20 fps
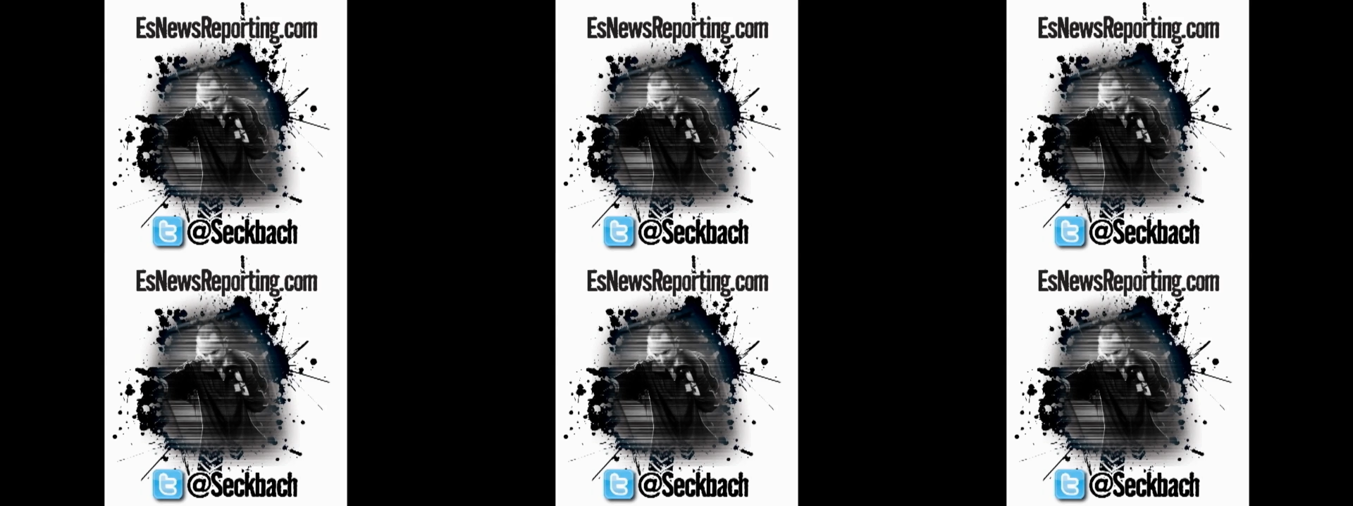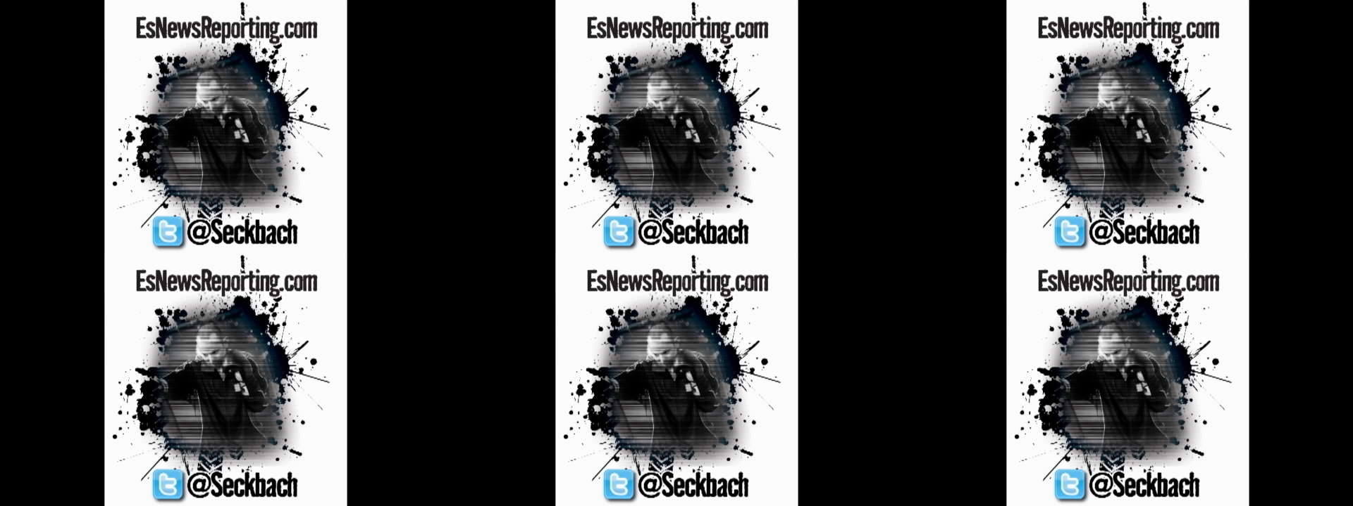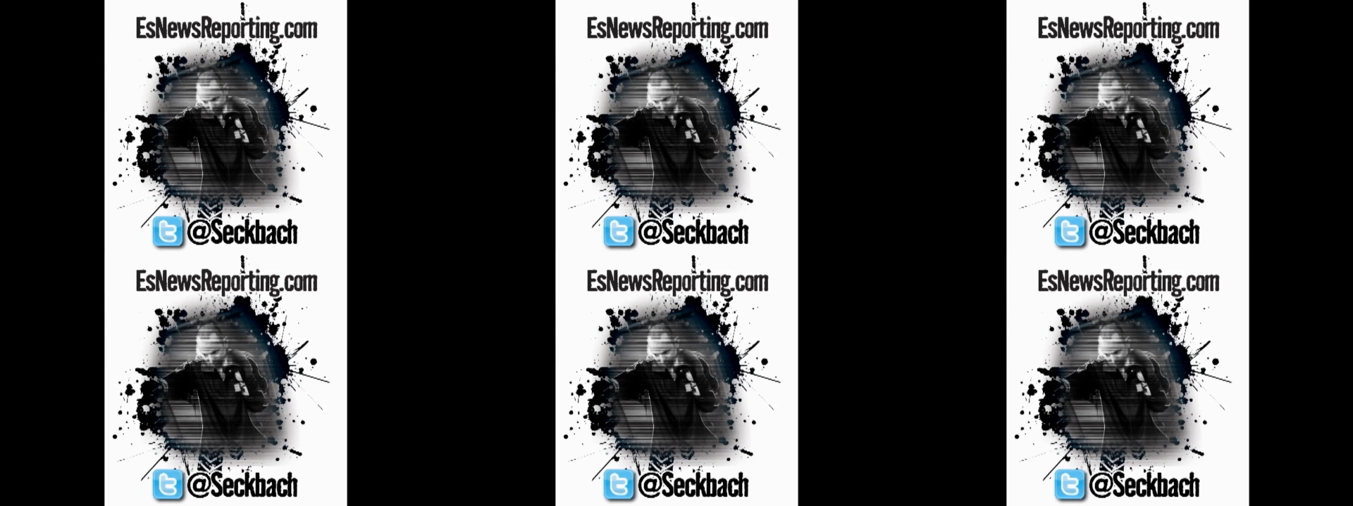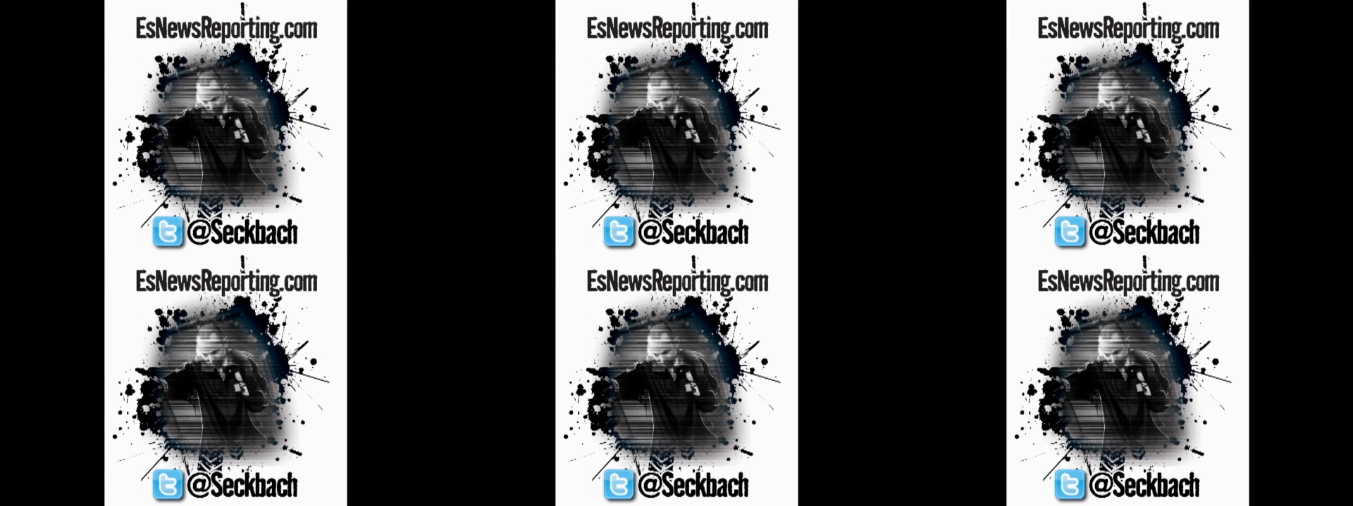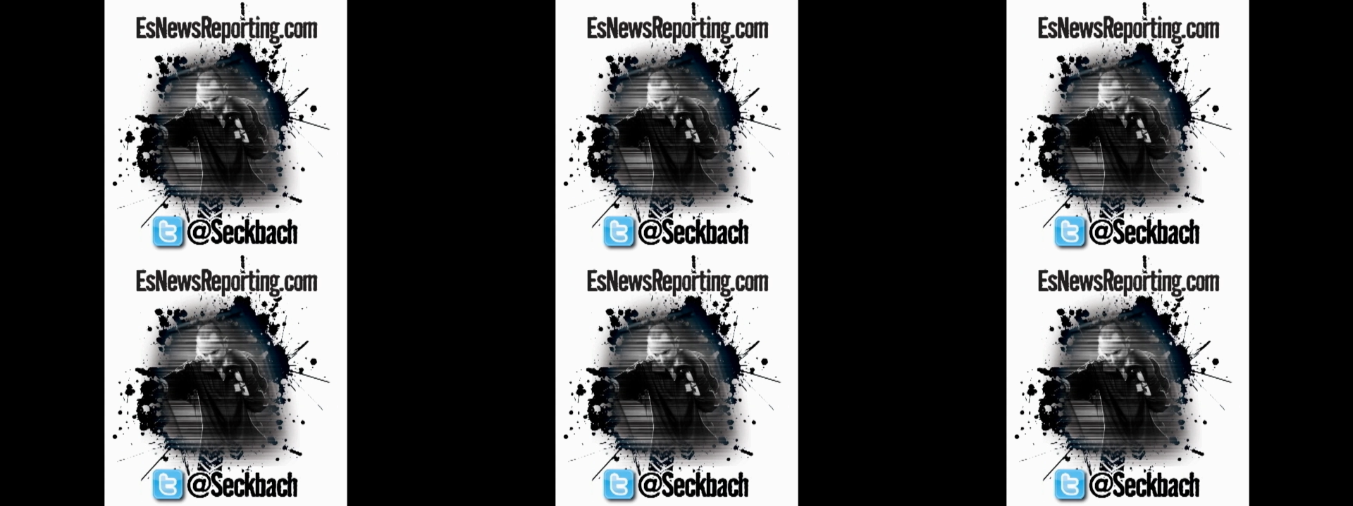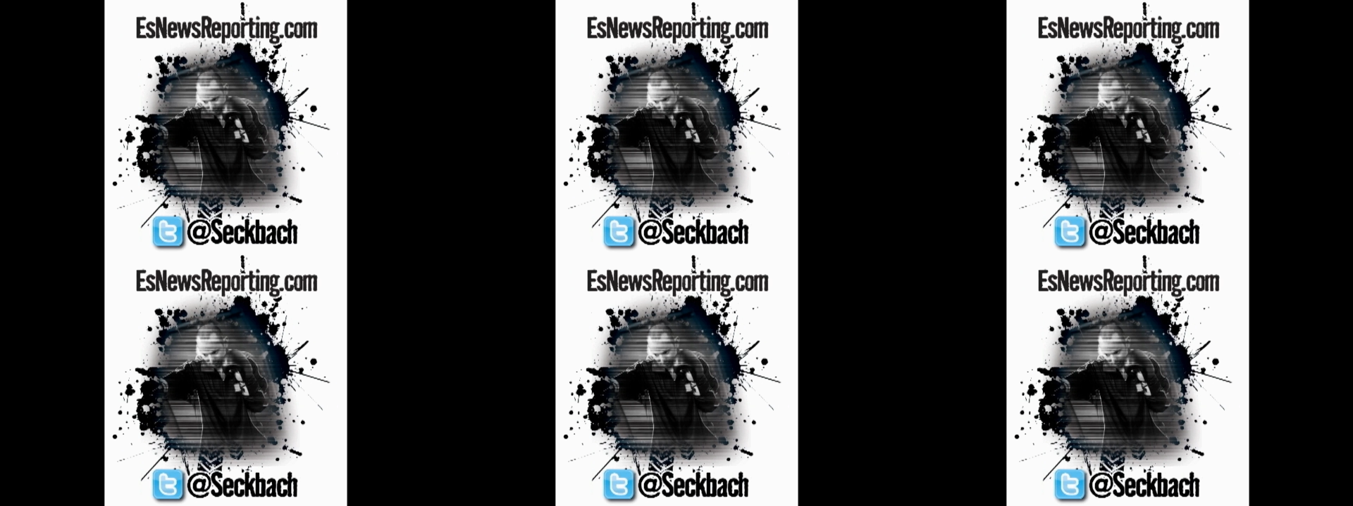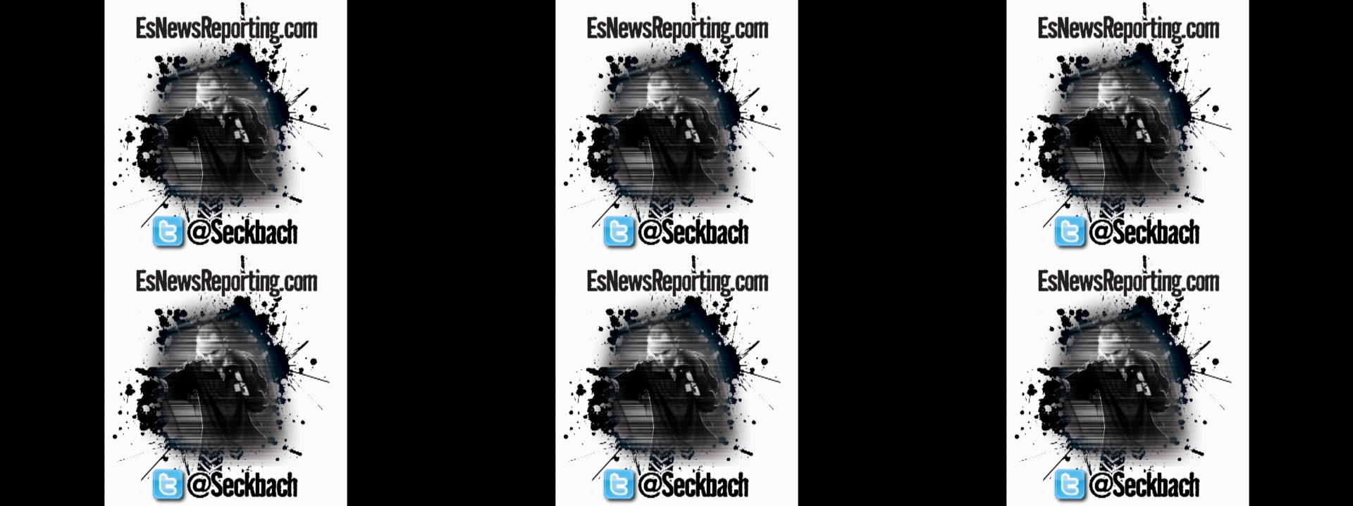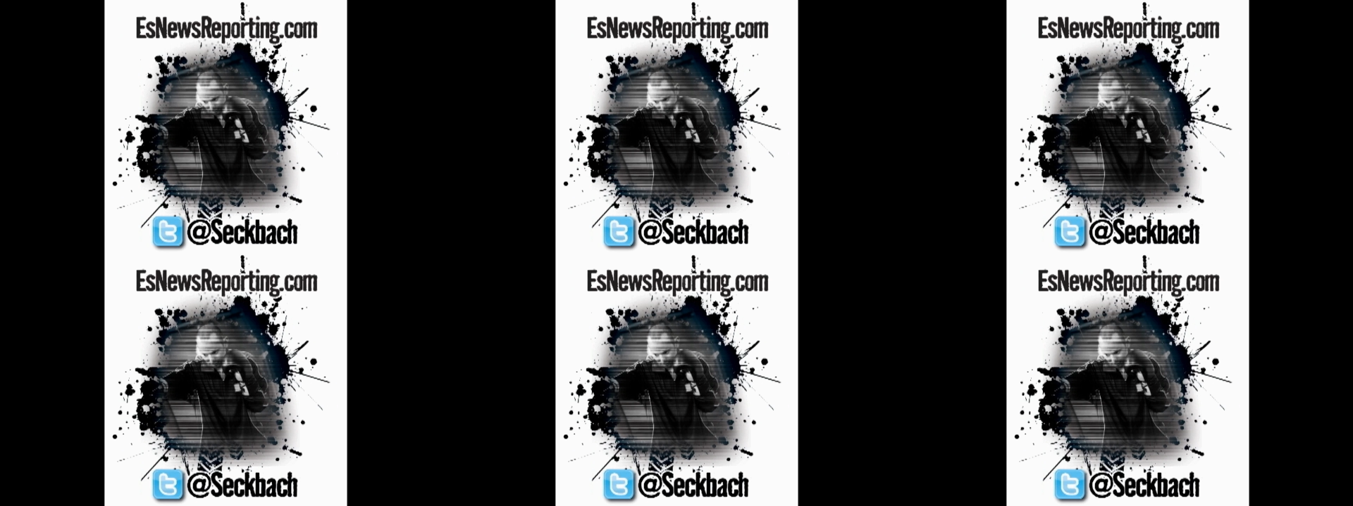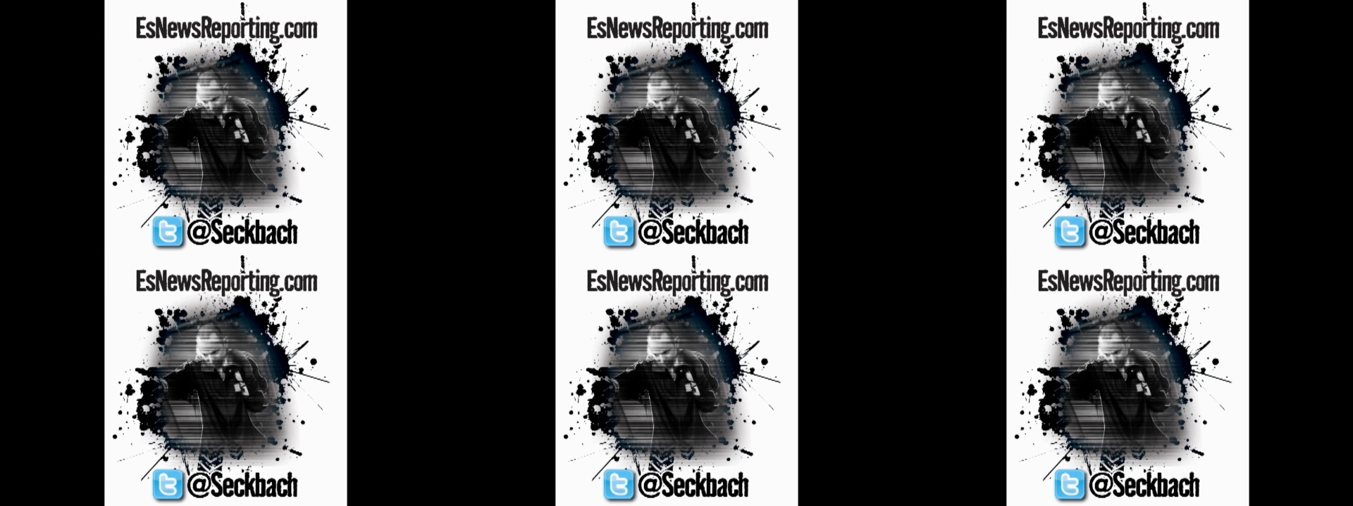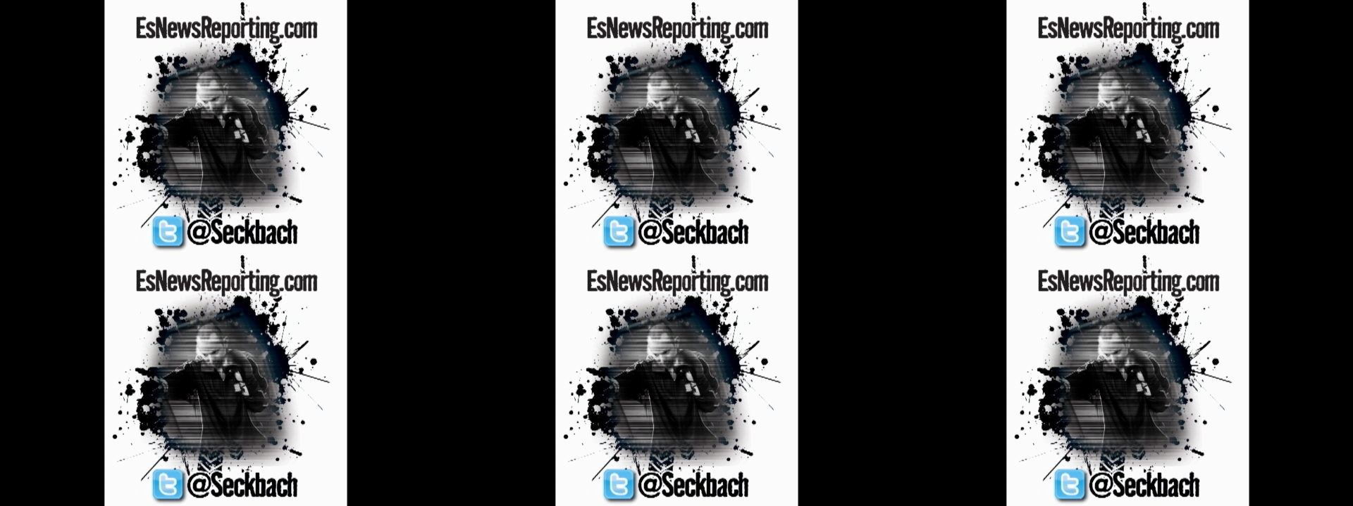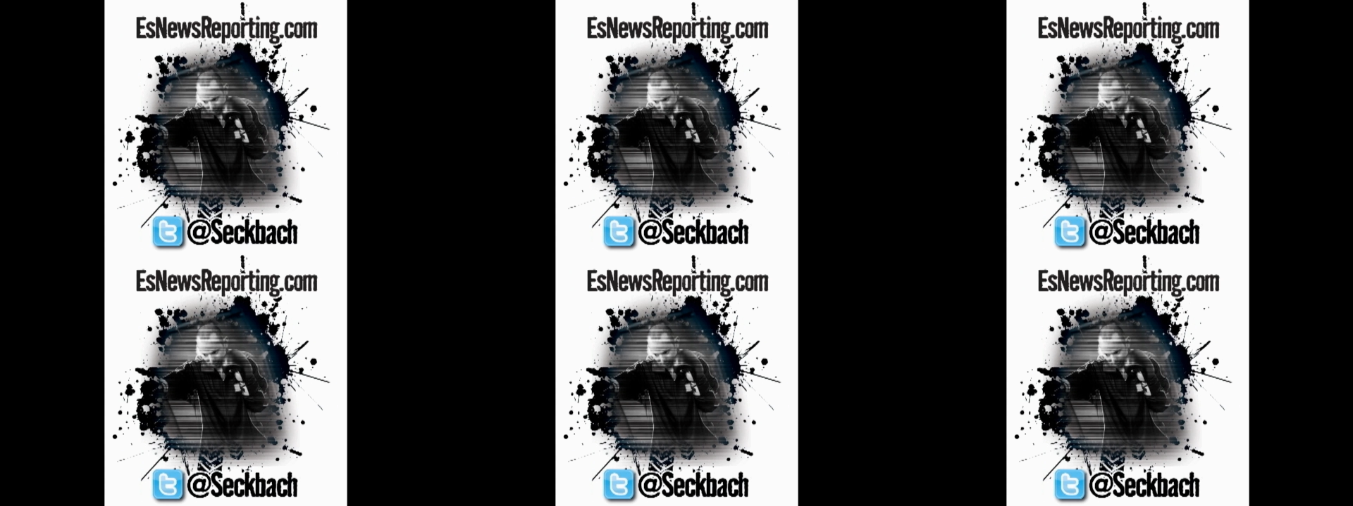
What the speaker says: No face is visible, so there are no lips to read.